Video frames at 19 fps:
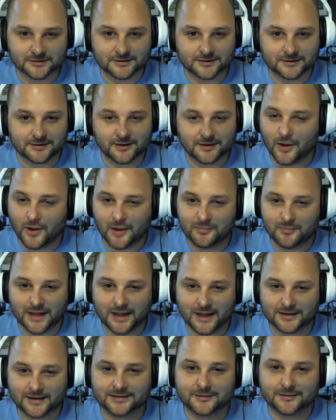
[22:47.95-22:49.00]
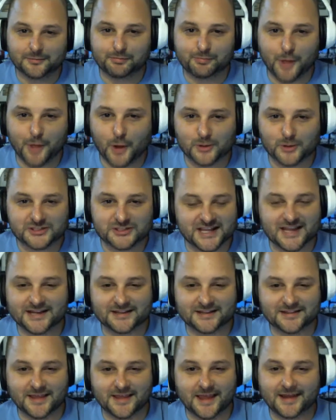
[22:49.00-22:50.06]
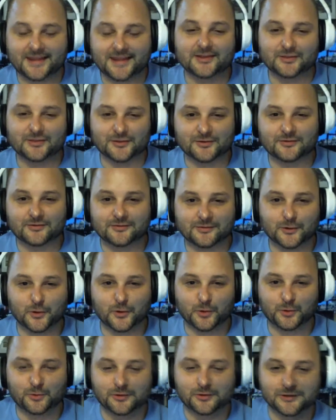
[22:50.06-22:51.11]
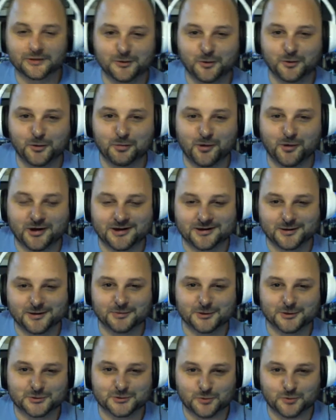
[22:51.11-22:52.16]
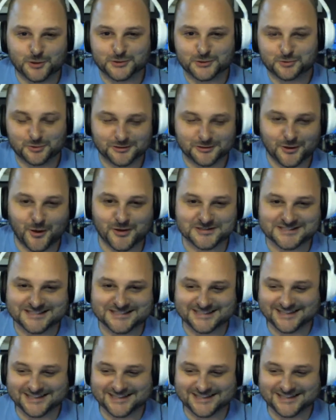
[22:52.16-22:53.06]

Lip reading: And no, I didn't post-edit that either. You really were breaking up, and those words were lost.